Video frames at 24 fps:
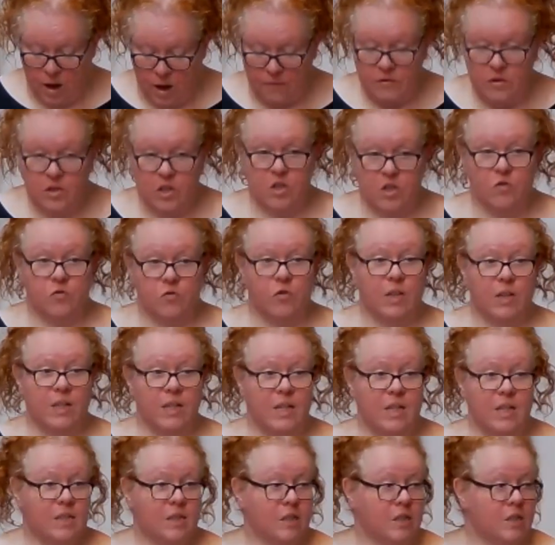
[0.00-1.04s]
I've just
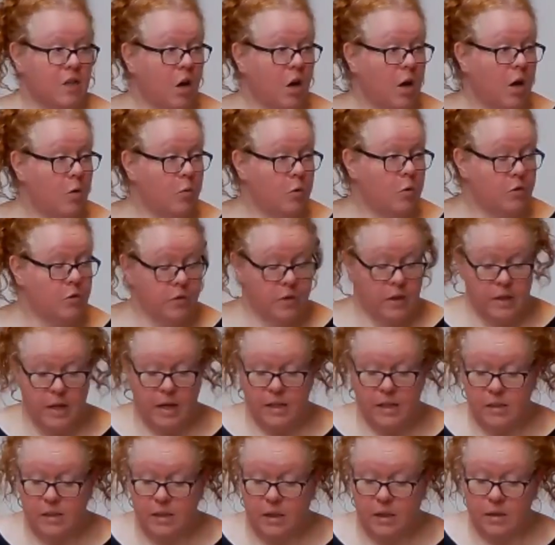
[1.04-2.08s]
released the titles for the
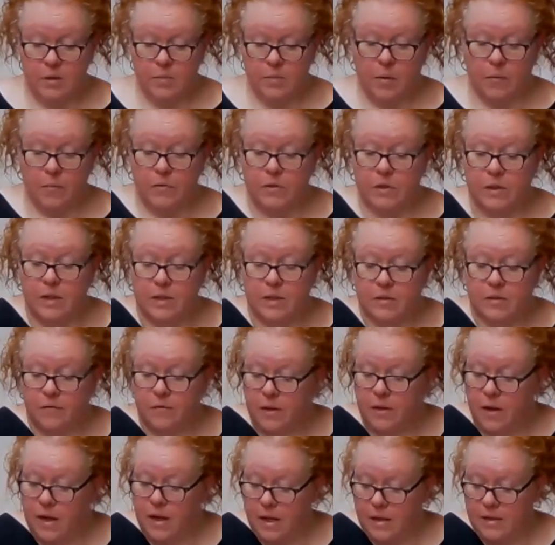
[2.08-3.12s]
next 6 months, and there's a
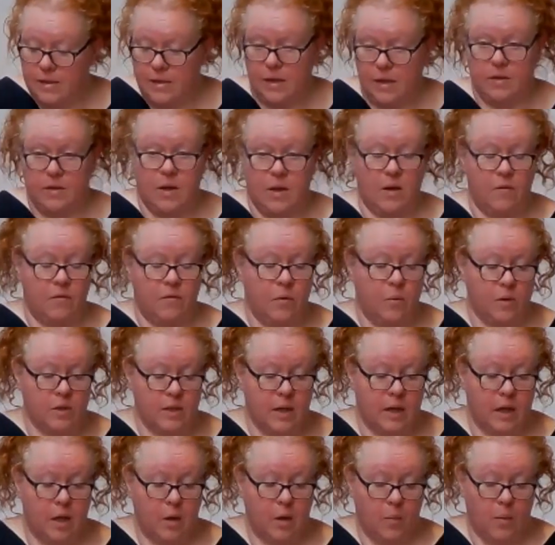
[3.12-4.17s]
flyer down there if you want
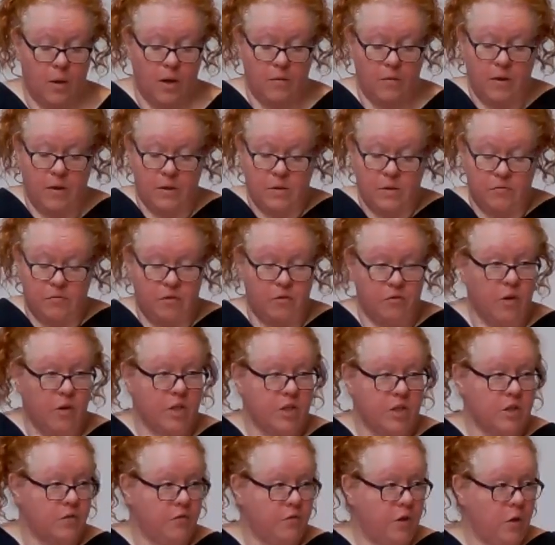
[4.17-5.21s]
to take it away. In fact, I've
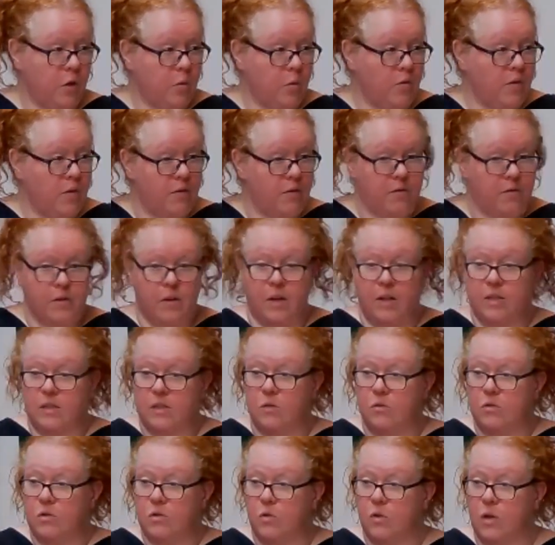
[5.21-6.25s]
refreshed a few of our flyers,
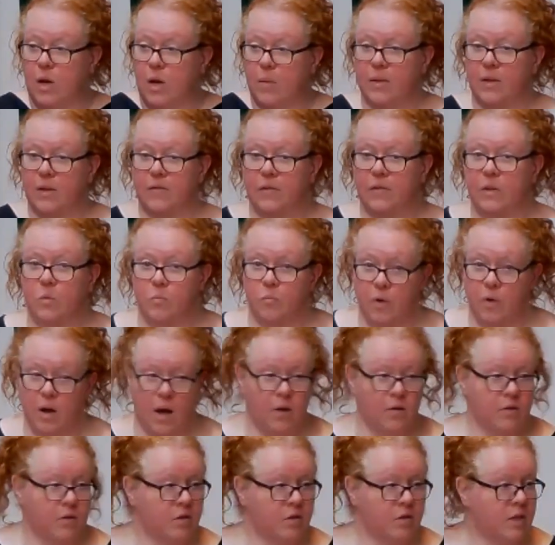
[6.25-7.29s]
so do come and have a little
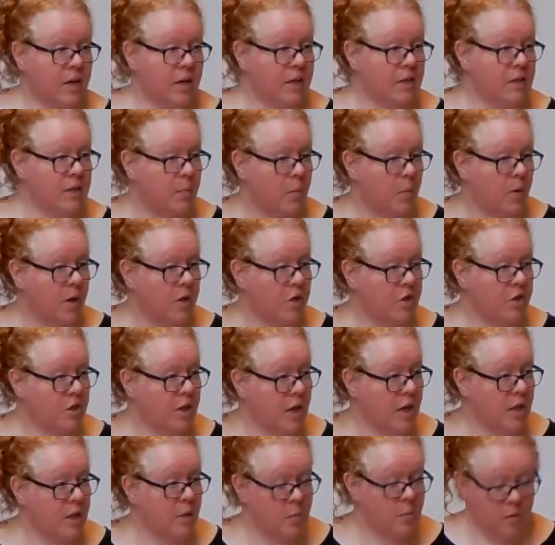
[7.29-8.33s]
browse and take some away,
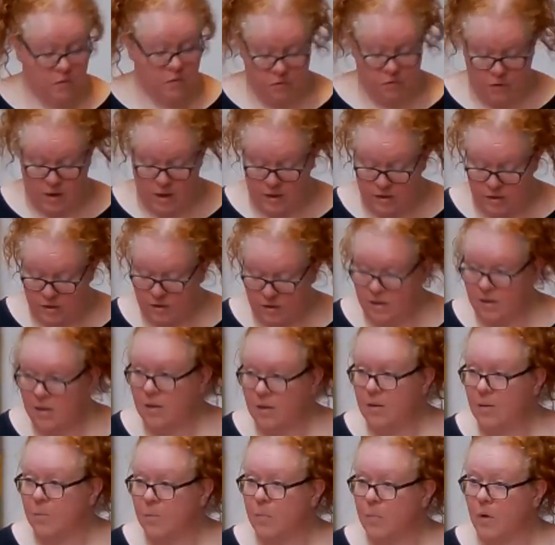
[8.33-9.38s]
share them with friends,
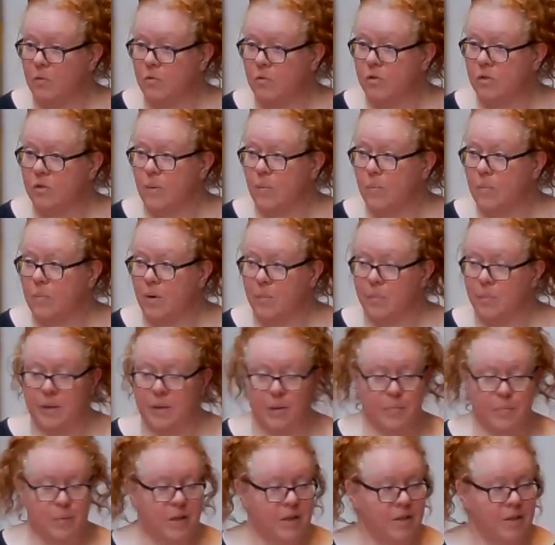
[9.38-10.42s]
post them in
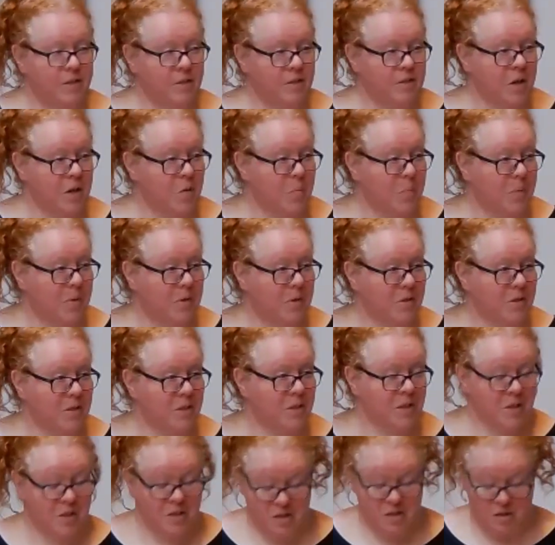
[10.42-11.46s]
public places, help
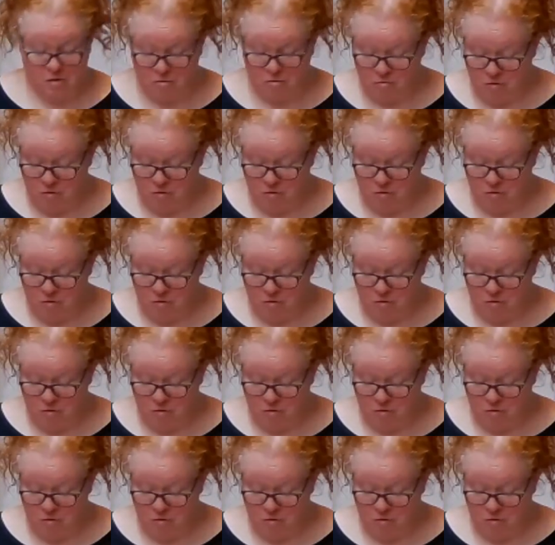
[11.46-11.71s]
us to